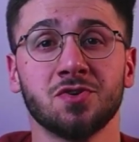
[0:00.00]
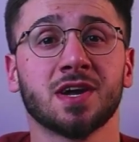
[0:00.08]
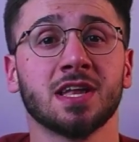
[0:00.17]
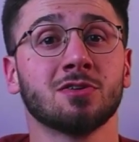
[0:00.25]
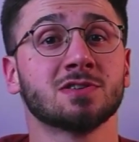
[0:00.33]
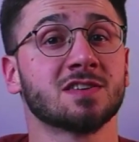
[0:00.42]

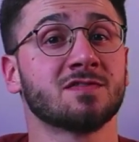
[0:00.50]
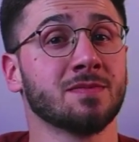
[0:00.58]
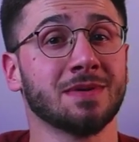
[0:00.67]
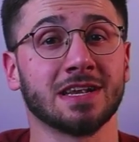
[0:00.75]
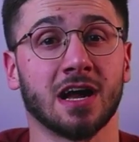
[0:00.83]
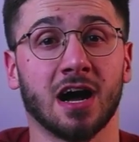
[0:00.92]
you can use a
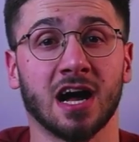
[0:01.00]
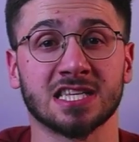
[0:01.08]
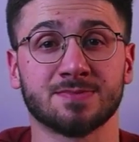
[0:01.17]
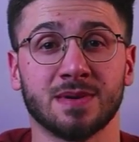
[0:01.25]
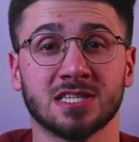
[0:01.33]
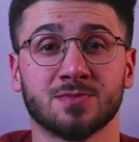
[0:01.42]
V P N
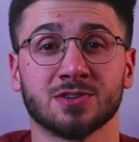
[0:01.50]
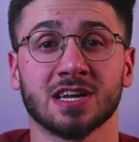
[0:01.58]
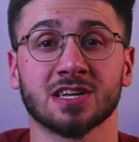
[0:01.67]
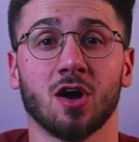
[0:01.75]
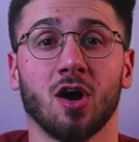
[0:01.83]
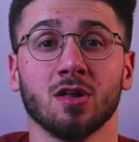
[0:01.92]
hotspot to
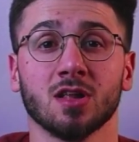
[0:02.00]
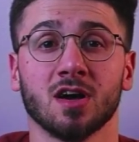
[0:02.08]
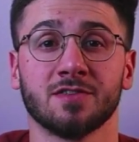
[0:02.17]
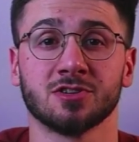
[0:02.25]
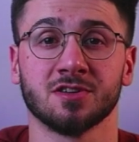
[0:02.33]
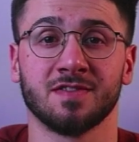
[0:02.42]
protect all
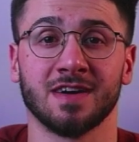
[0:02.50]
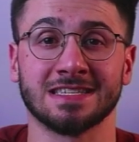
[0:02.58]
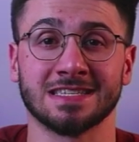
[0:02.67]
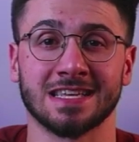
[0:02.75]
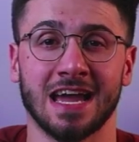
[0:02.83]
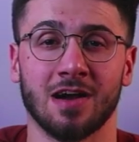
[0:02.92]
of your
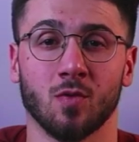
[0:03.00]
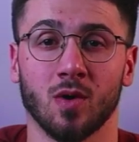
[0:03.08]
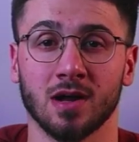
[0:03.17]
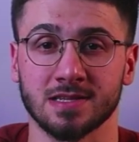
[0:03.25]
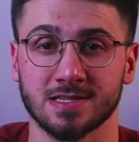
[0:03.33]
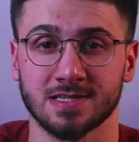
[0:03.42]
devices at
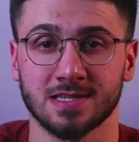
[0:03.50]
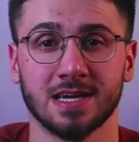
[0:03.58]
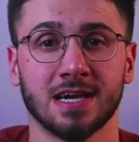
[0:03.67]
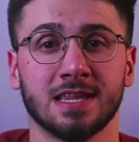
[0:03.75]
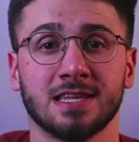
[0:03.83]
once.